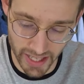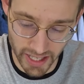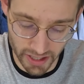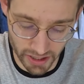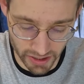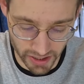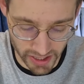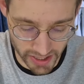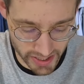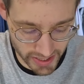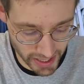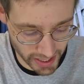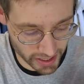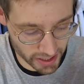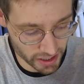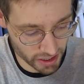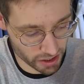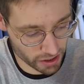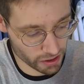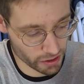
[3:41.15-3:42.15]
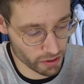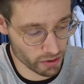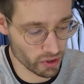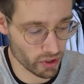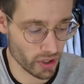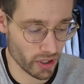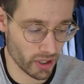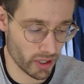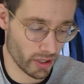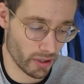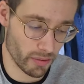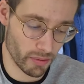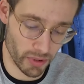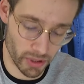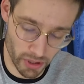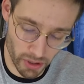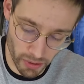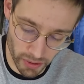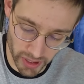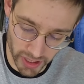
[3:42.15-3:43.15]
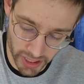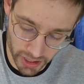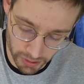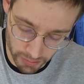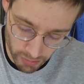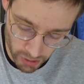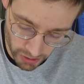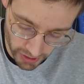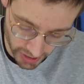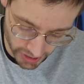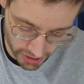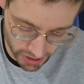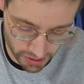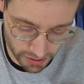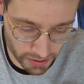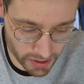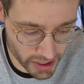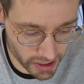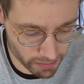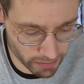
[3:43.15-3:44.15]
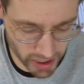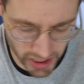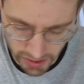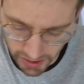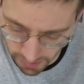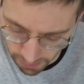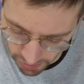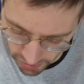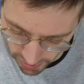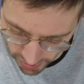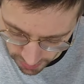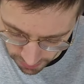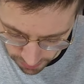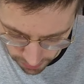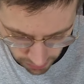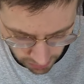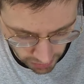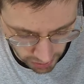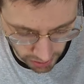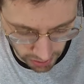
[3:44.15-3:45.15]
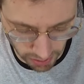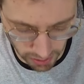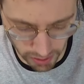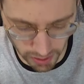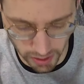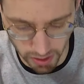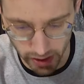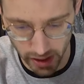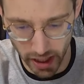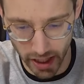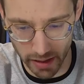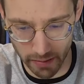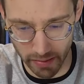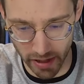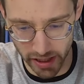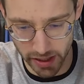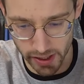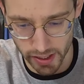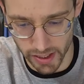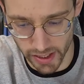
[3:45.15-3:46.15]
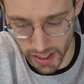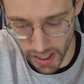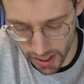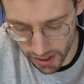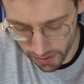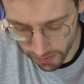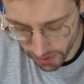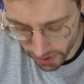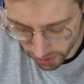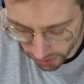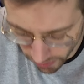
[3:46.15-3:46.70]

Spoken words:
then on the second shoe, we'll go a little more extreme. Let's put them side by side real